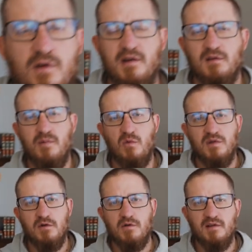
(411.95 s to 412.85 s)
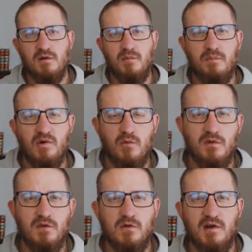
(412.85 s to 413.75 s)
great to be with you, great to be praying
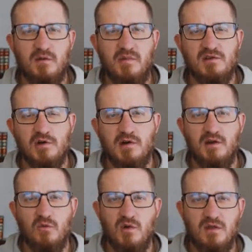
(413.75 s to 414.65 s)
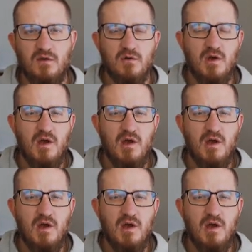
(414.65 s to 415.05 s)
with you, great to be journeying with you.